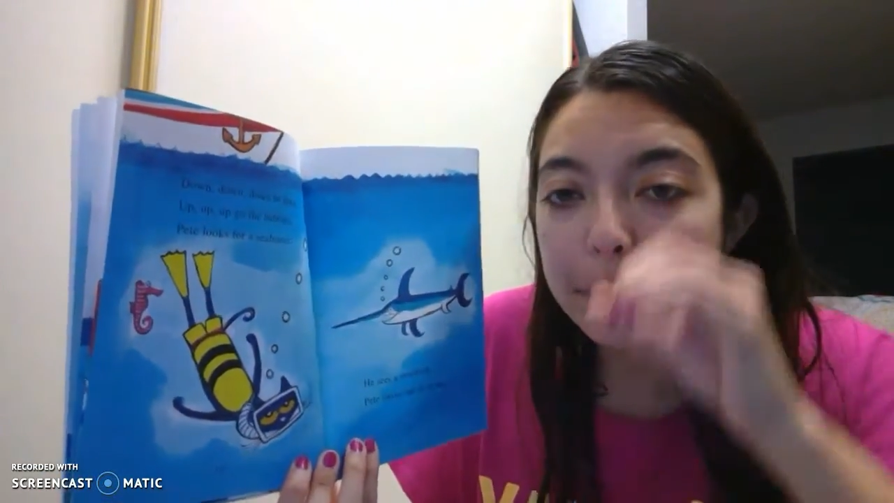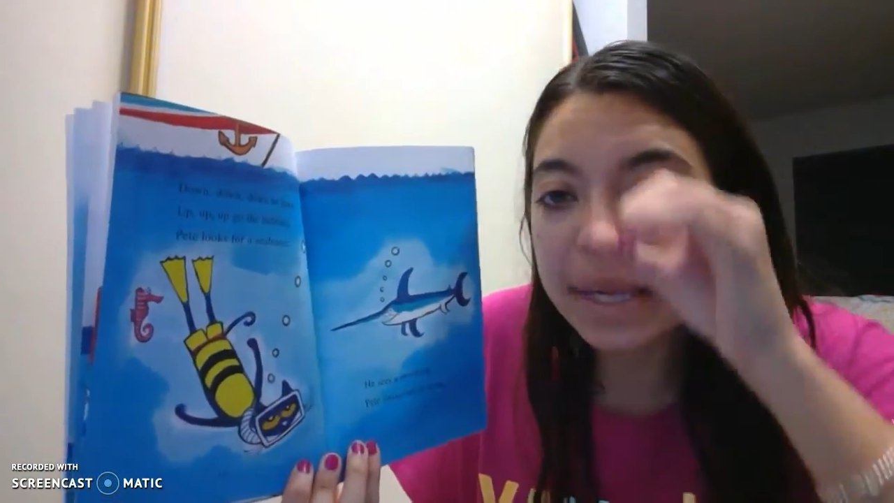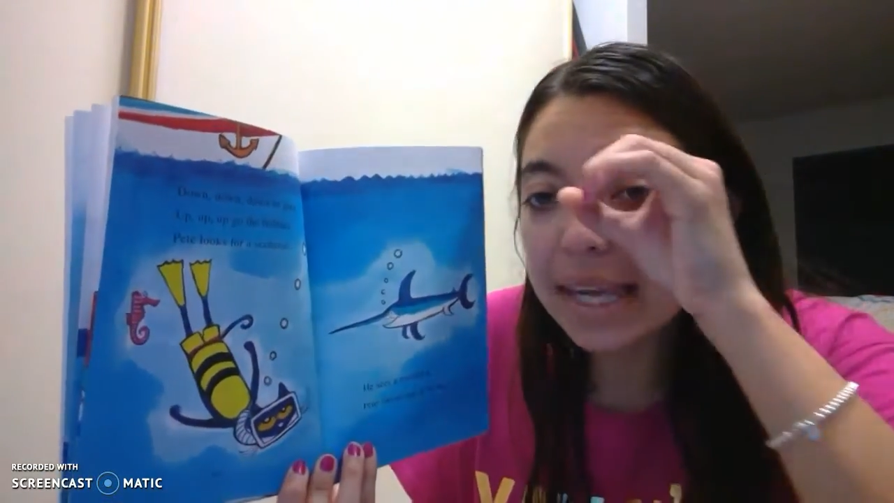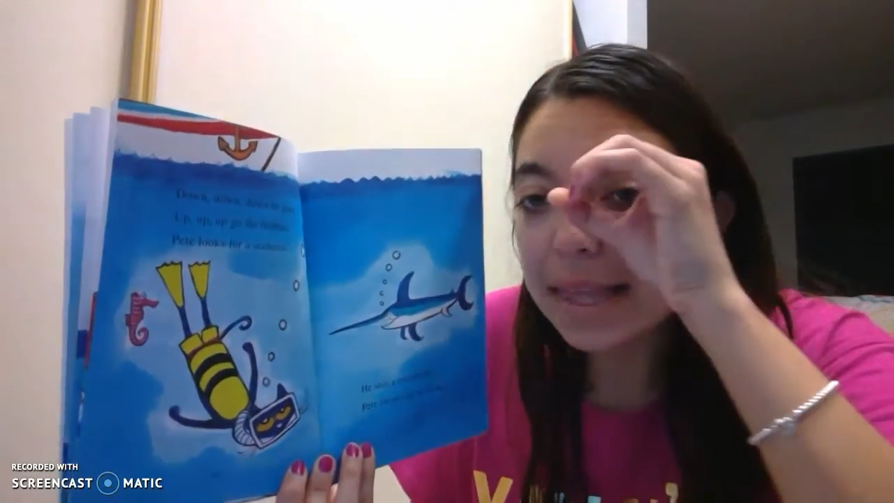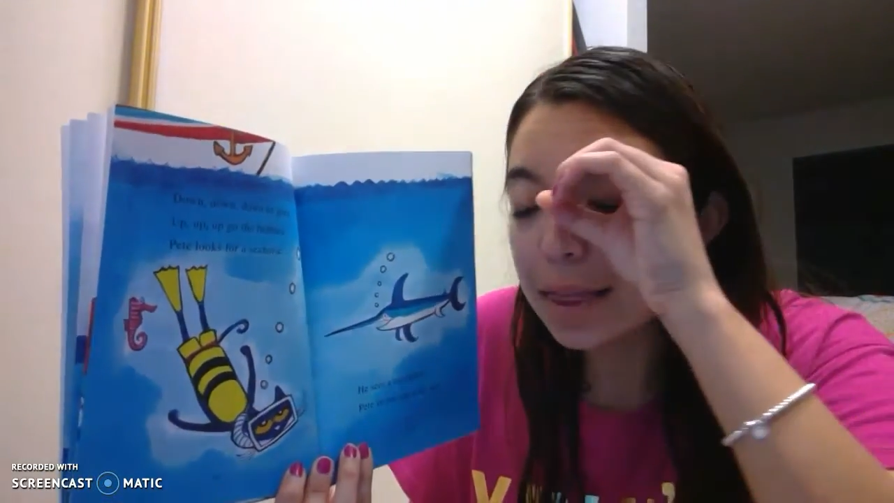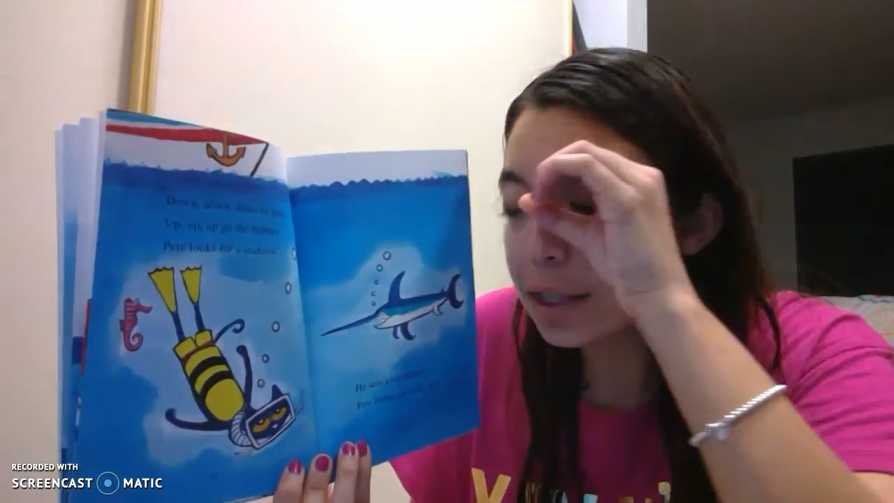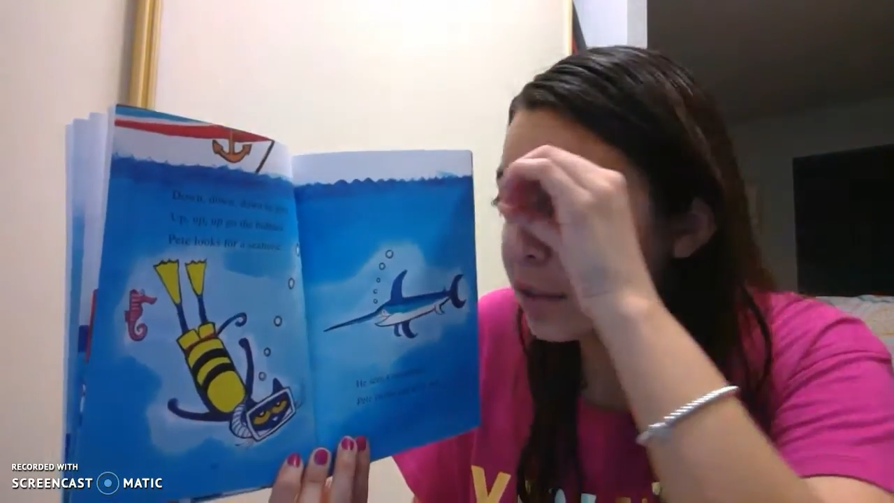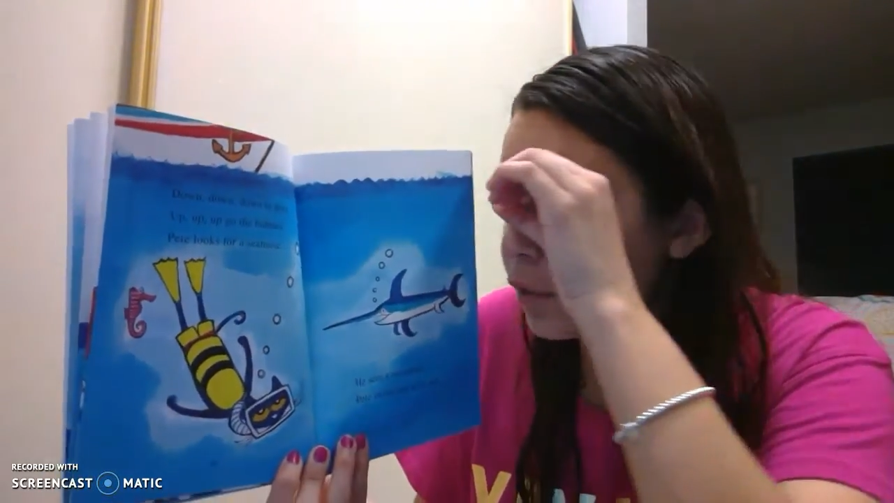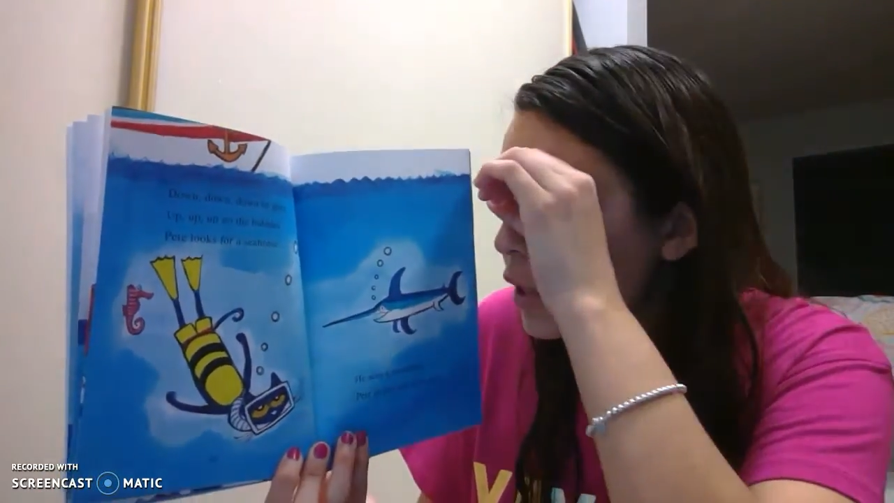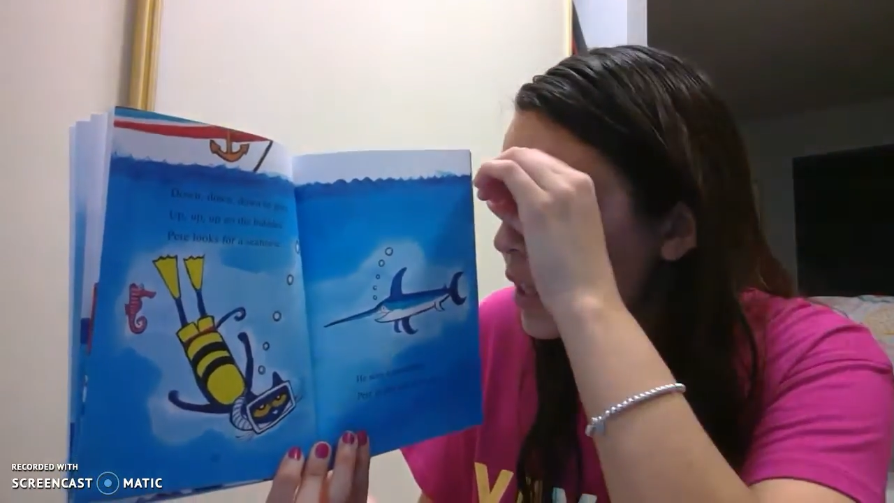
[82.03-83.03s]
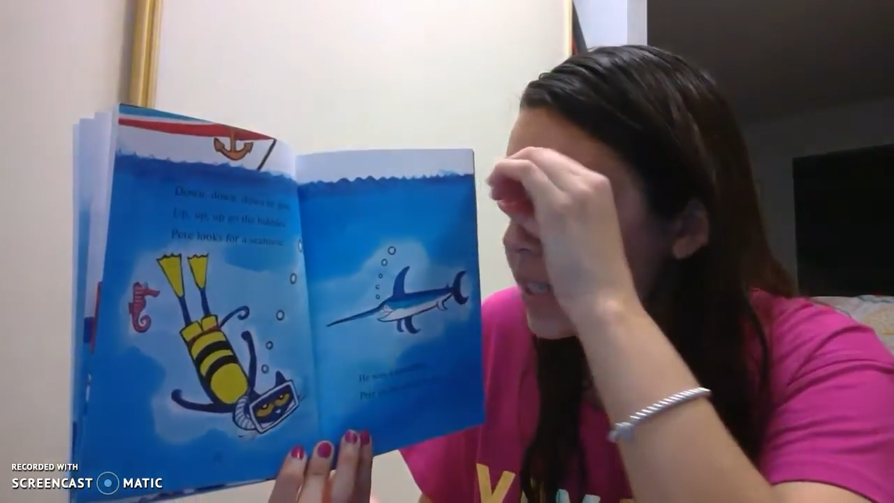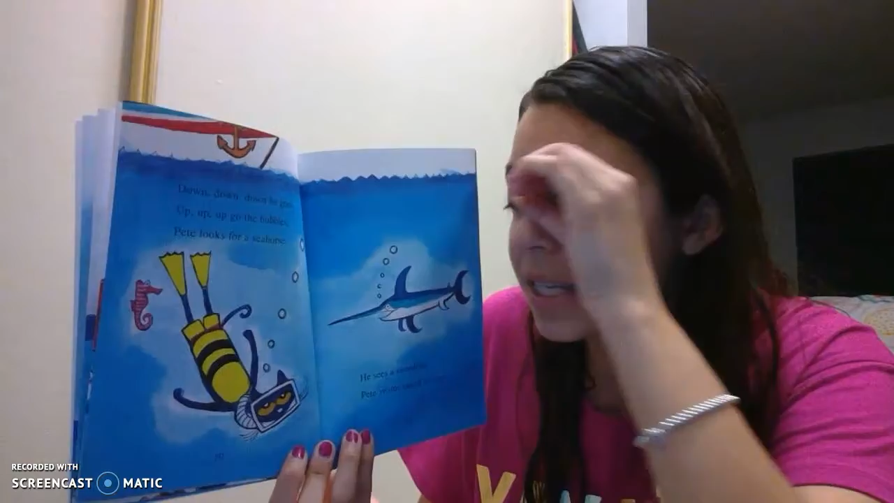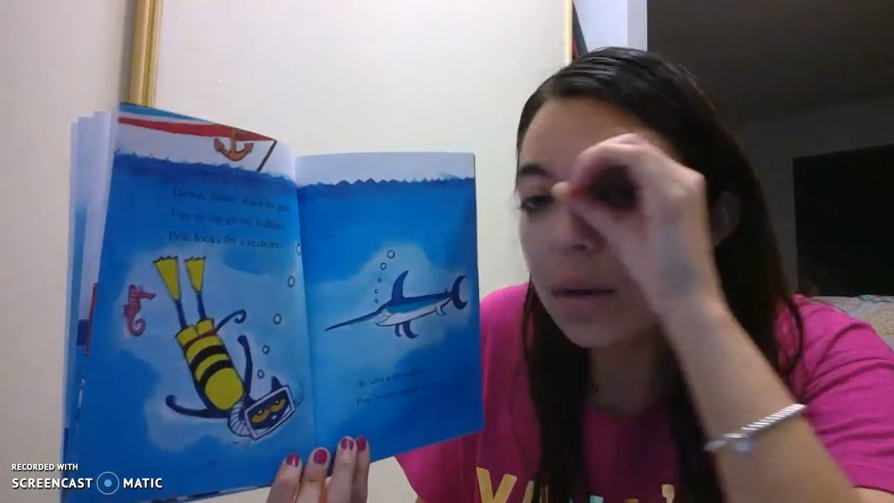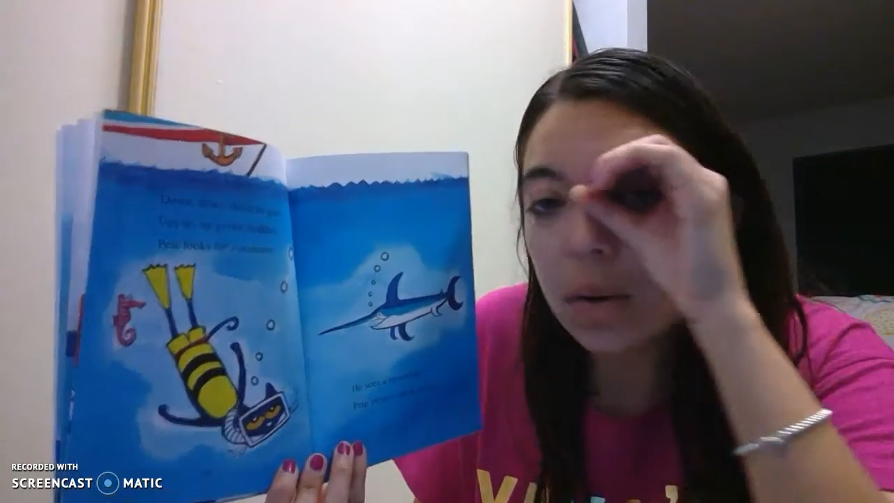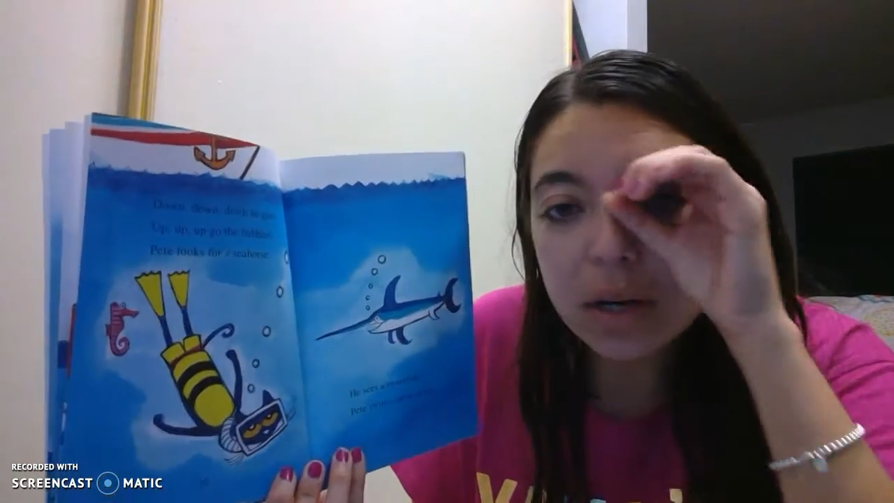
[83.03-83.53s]
Pete looks for a
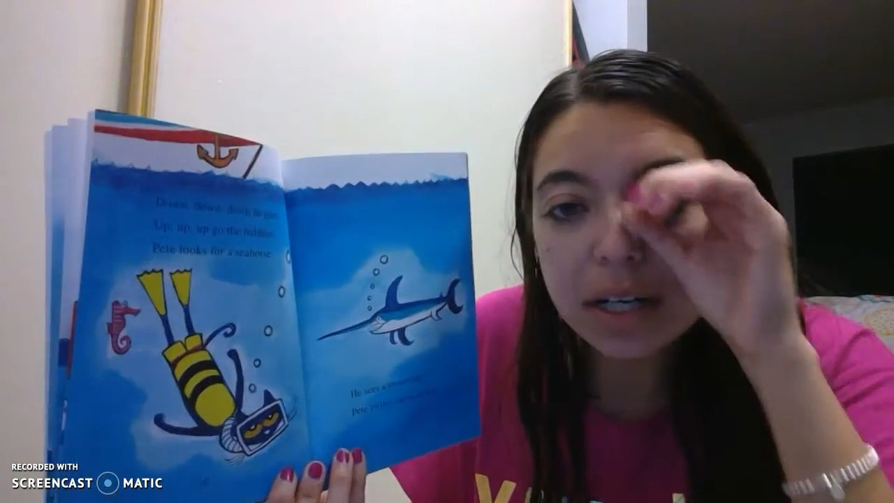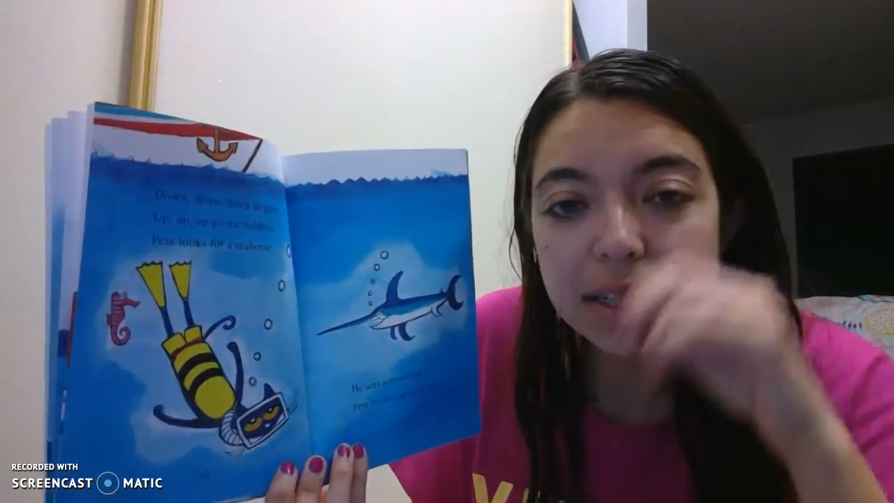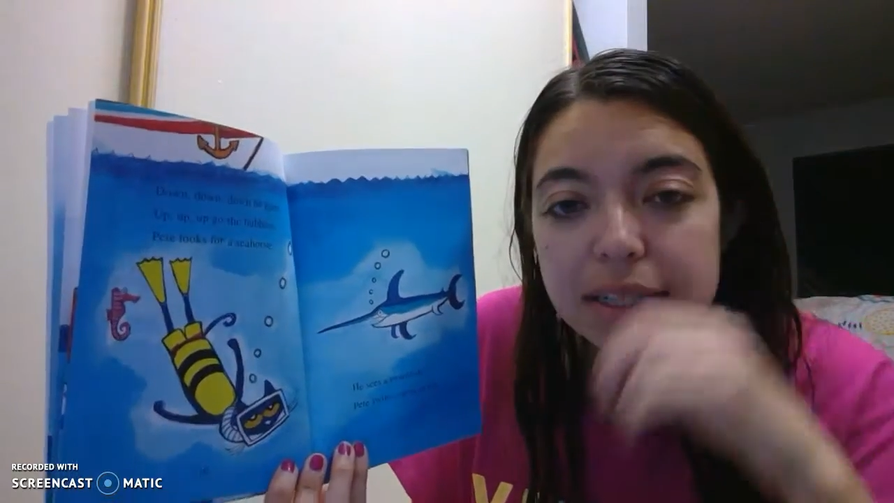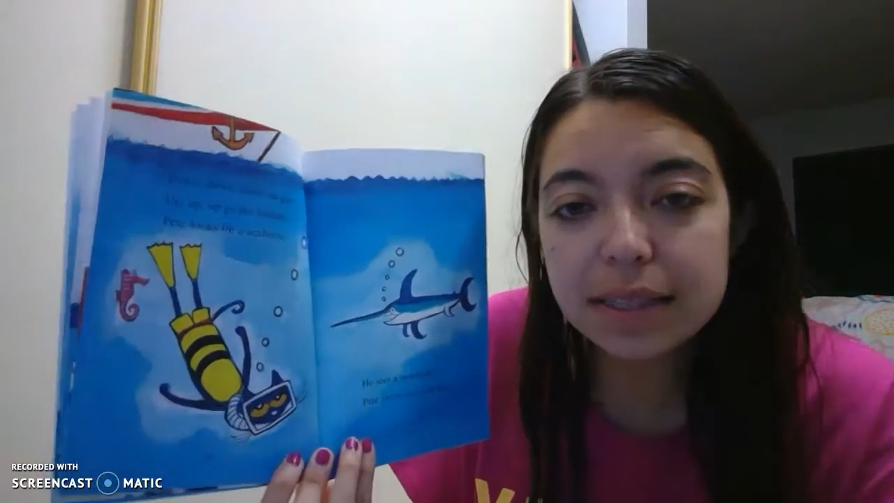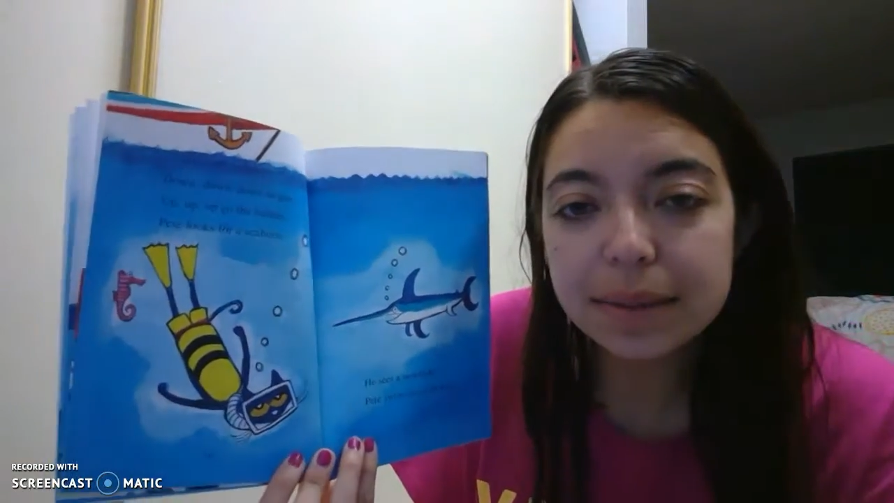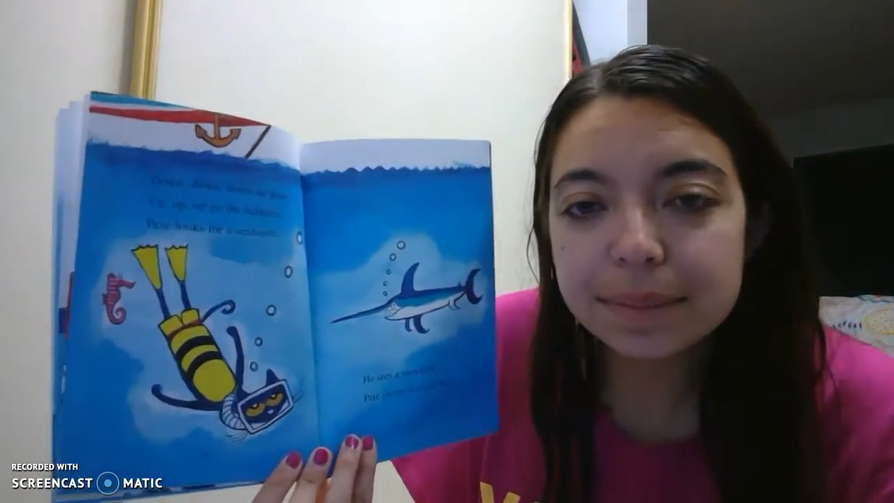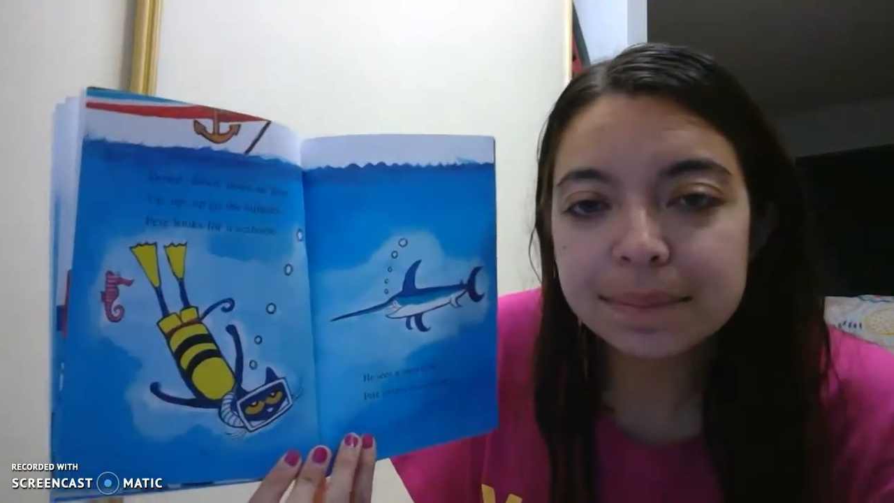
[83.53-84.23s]
seahorse.